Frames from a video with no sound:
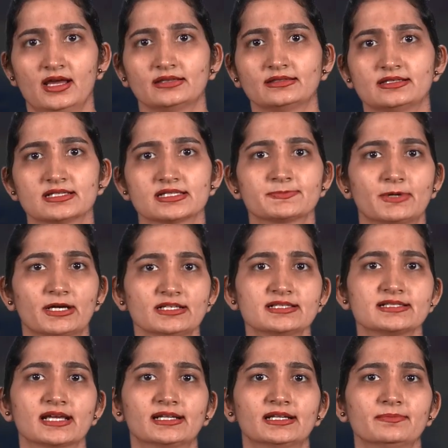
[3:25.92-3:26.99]
The
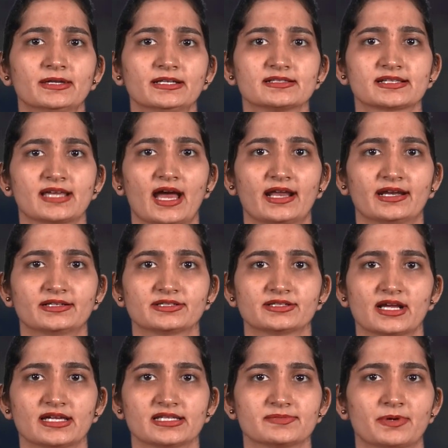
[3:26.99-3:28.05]
dispersed settlement is
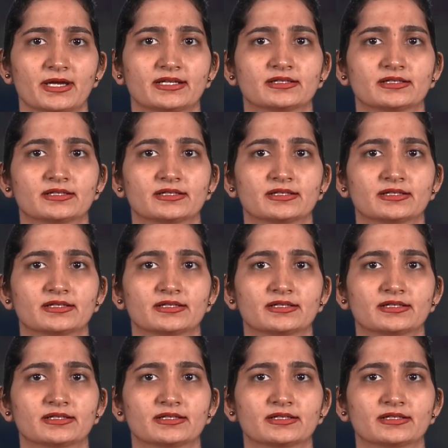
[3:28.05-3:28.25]
characterized by